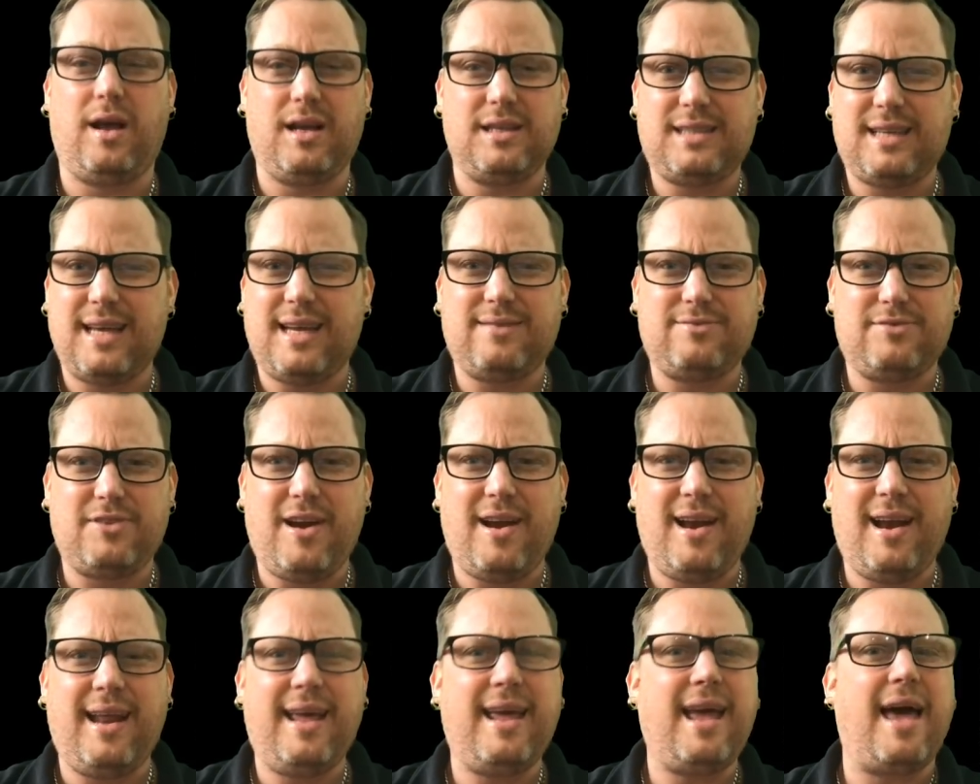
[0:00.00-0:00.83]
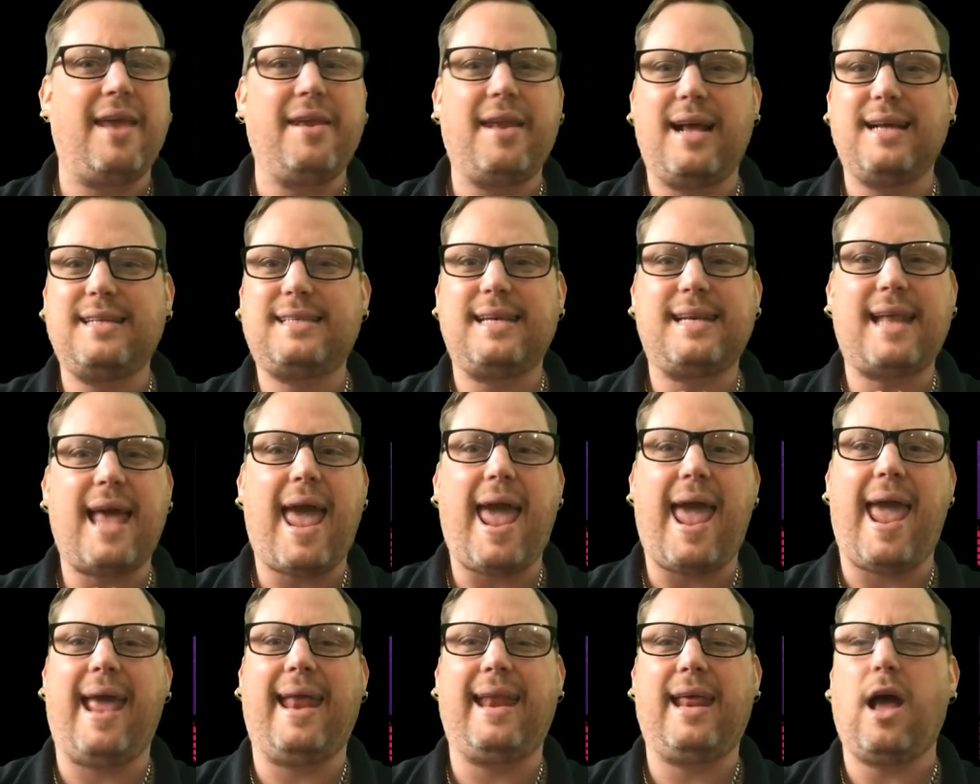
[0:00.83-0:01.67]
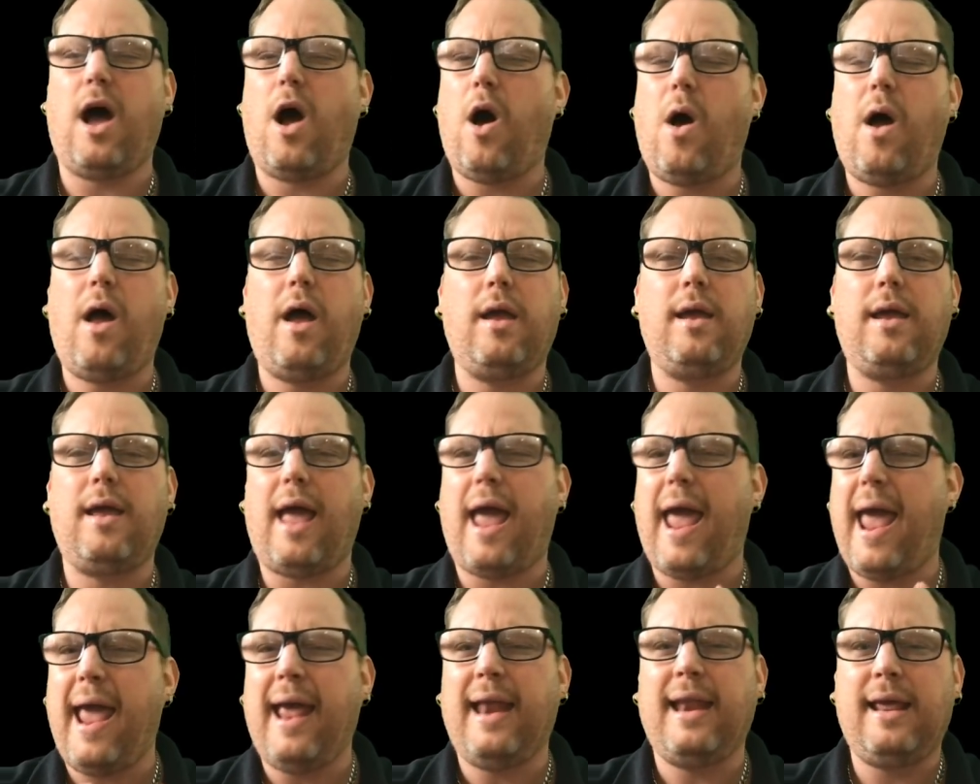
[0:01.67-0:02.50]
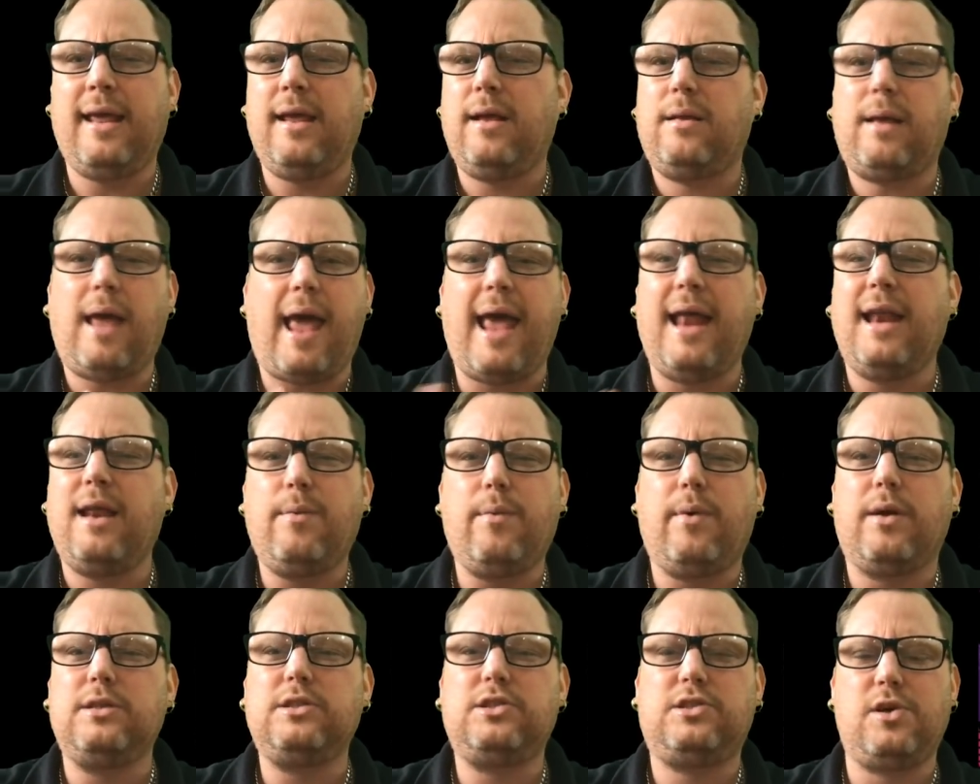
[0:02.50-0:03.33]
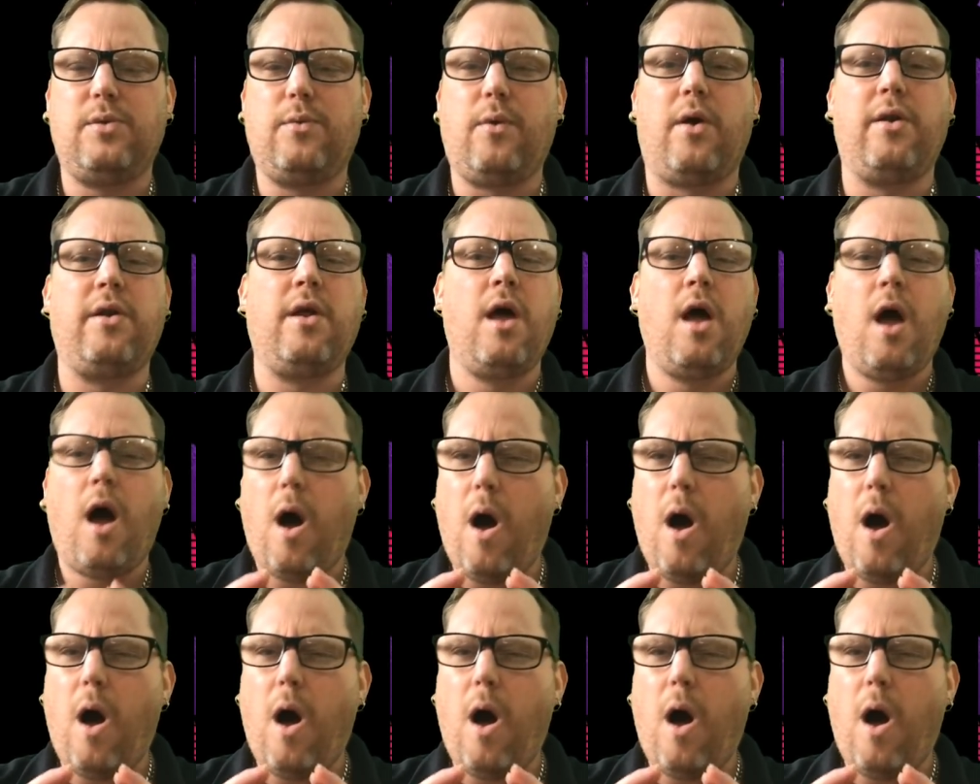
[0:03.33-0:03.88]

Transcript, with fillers: I said, really? And they said, any, I, any, any ones you want.